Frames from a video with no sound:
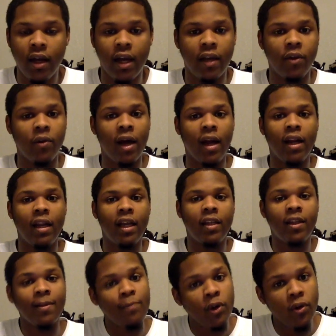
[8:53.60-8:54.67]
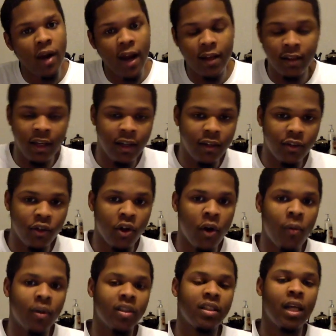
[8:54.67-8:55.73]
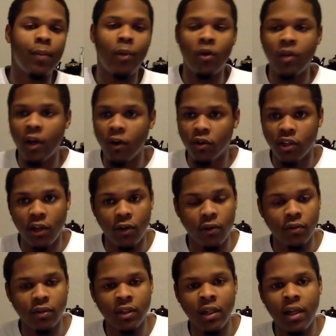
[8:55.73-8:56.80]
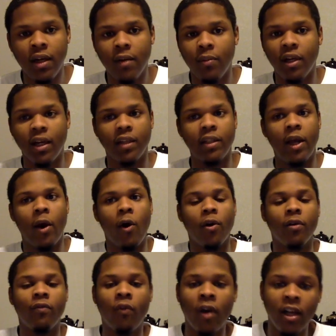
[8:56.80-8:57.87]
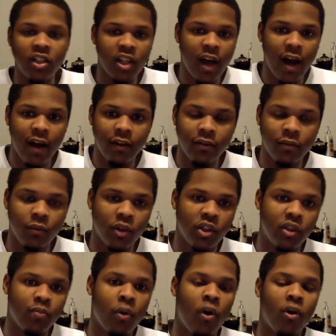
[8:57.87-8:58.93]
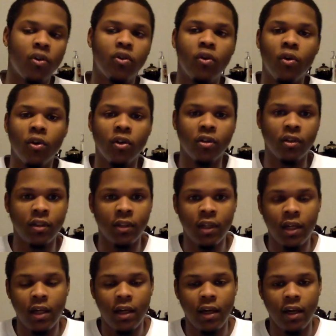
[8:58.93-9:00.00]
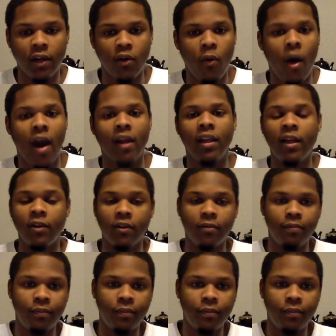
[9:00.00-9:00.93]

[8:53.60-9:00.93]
And you got to let them do their thing. You don't want to step on their toes because they are the franchise, which is Paul George and Kawhi Leonard.